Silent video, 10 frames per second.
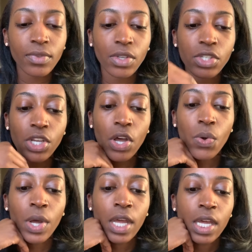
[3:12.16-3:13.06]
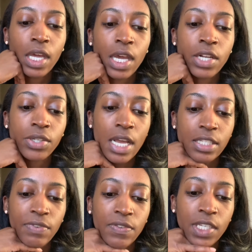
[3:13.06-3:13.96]
So in
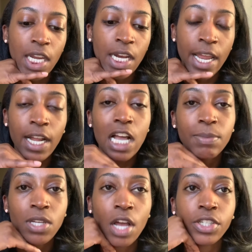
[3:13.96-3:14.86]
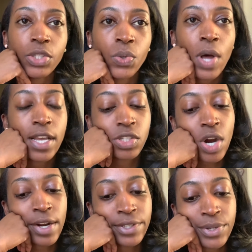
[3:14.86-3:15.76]
2015, in cosmetology school, I
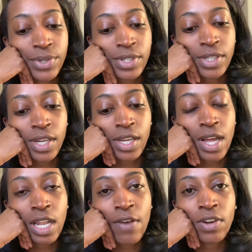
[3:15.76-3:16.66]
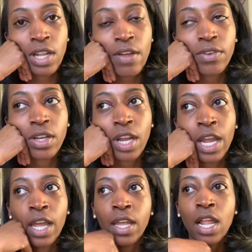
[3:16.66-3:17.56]
started to see 1111,
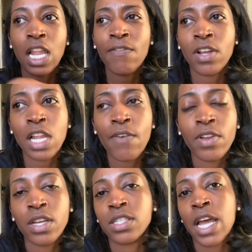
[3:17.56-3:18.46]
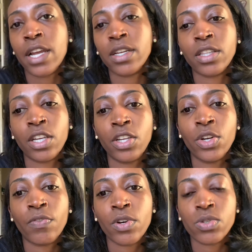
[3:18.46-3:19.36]
and 1111 is like the
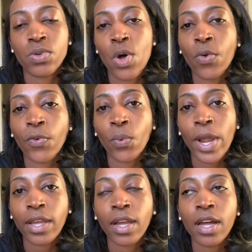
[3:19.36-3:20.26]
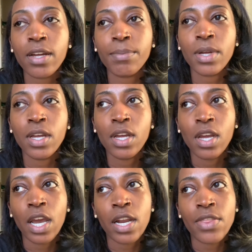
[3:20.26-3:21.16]
universal code for waking up.
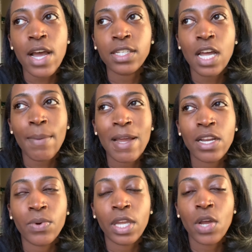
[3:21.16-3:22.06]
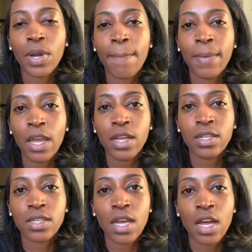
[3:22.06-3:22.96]
And at that time, I didn't really know what it
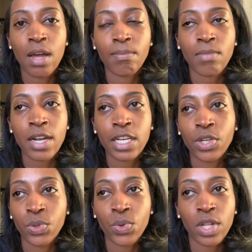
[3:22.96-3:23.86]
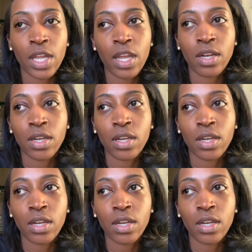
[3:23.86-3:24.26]
meant. I did Google it,